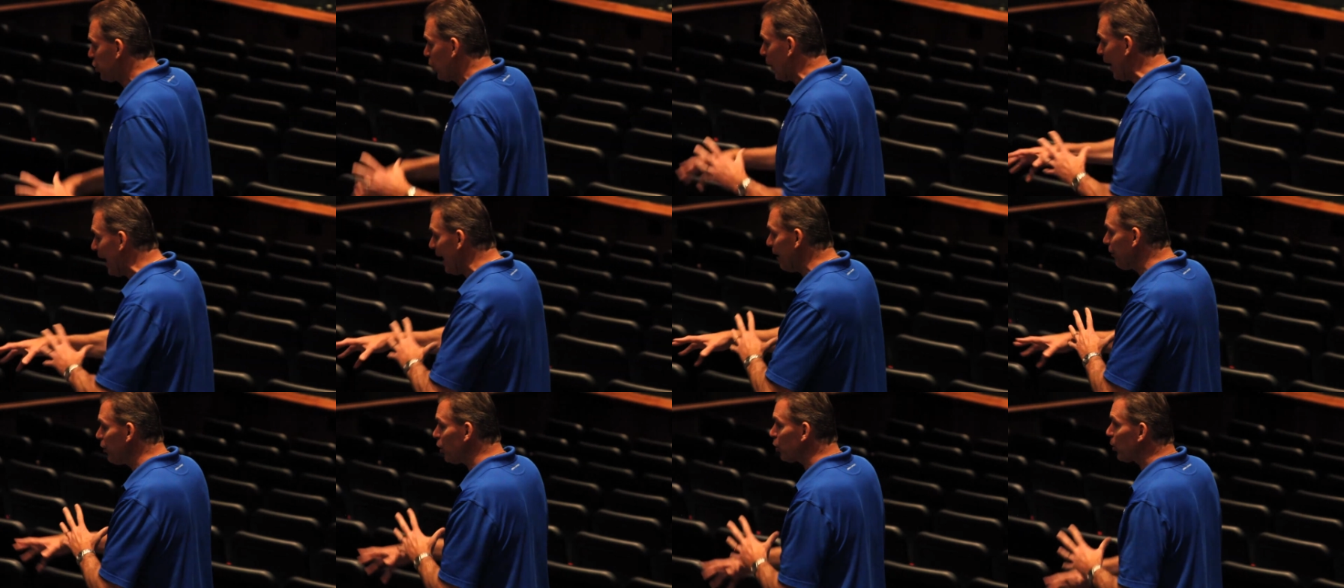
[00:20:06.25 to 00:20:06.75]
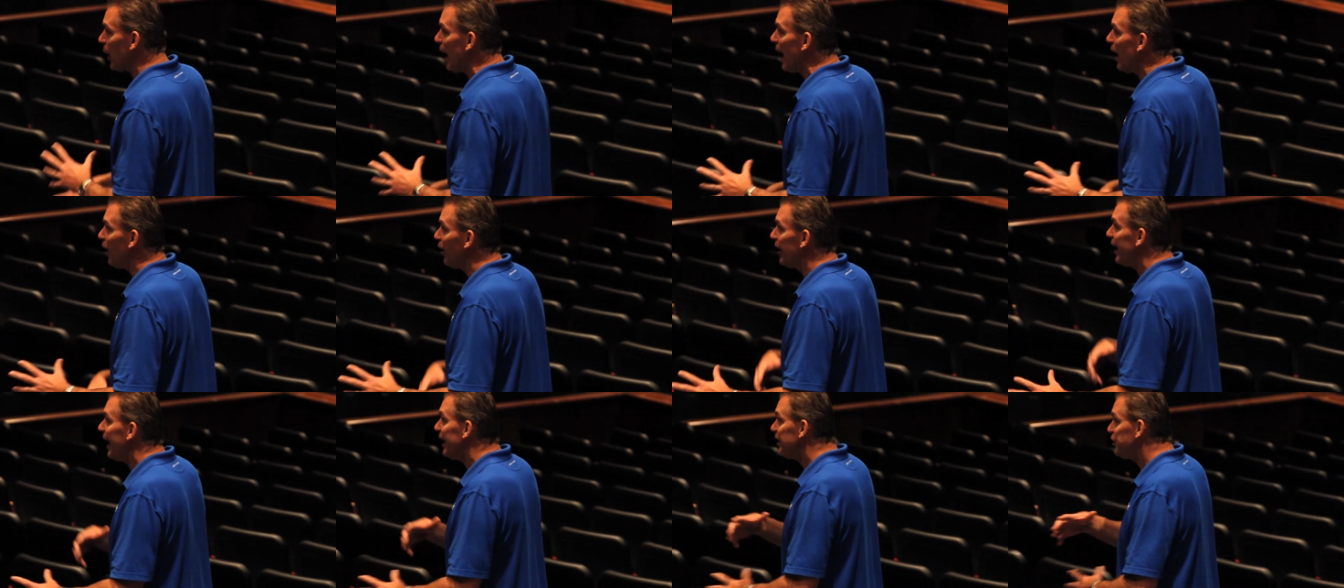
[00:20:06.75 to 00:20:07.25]
travel
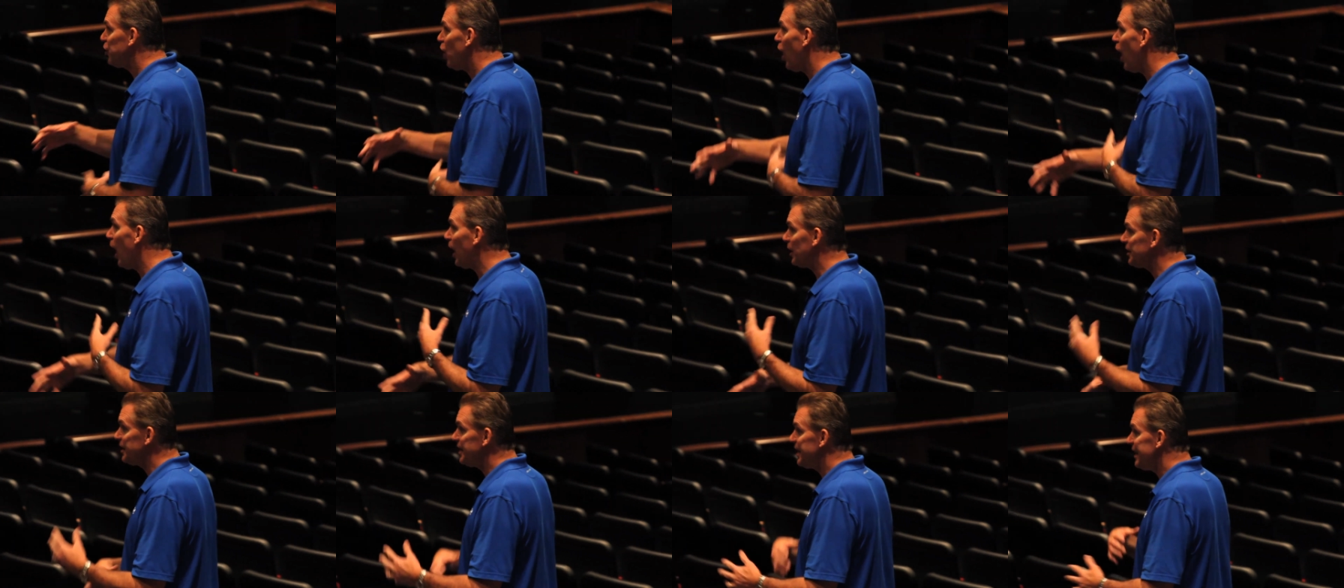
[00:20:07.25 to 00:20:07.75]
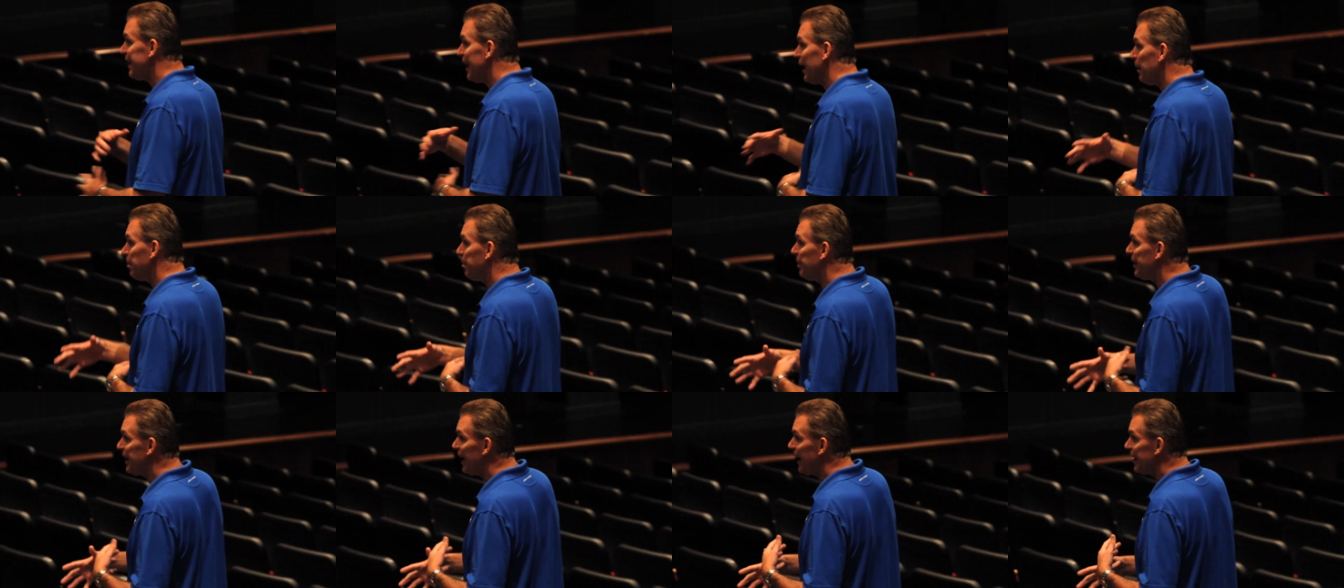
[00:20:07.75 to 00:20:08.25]
around and I talk to the
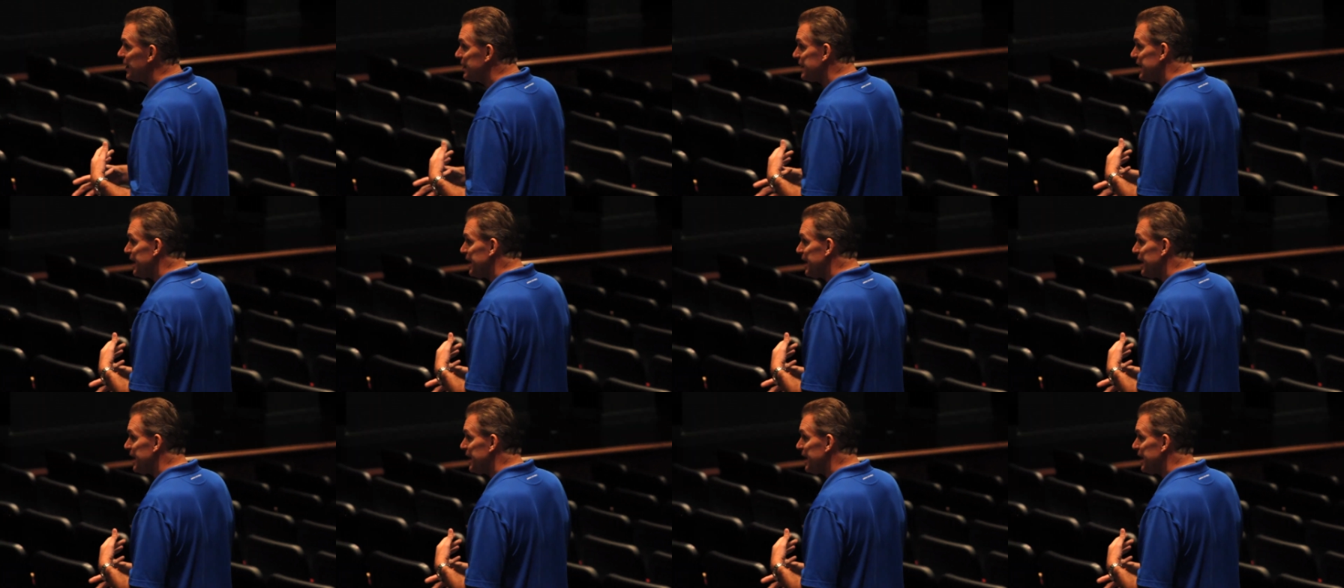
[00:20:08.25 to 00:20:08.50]
NBA